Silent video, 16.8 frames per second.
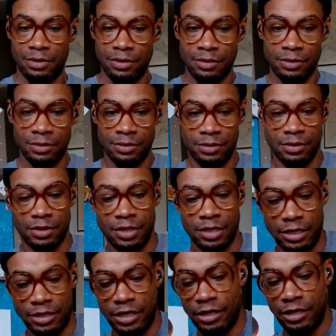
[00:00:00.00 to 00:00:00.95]
Clear out the
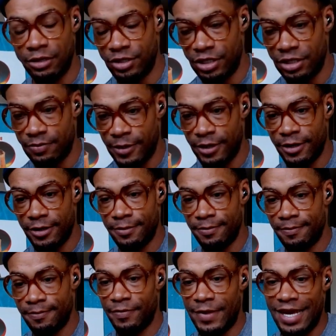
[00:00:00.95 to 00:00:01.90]
energy spirit.
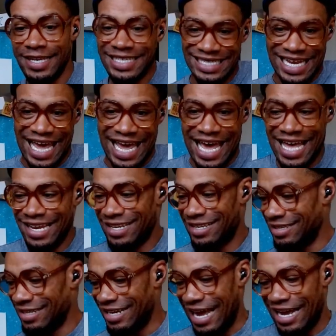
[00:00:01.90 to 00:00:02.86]
Thanks, Dad. Got
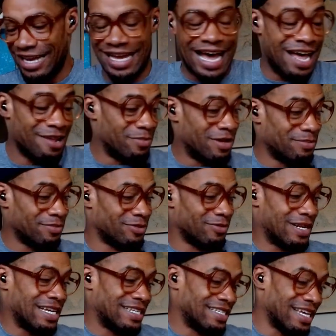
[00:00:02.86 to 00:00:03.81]
God thumbs when I
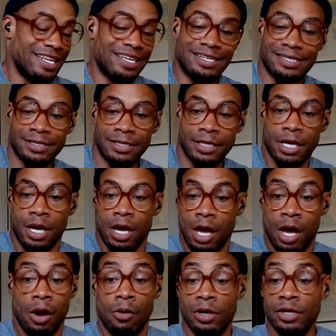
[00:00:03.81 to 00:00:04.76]
said it.
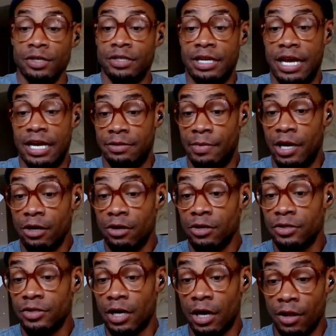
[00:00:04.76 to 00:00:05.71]
Who's next? Miracles are
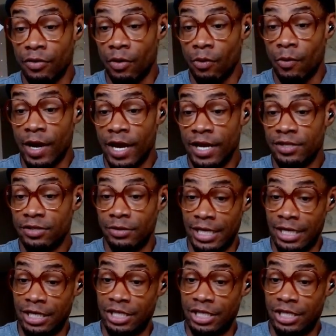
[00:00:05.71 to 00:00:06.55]
on the way, so take a shower,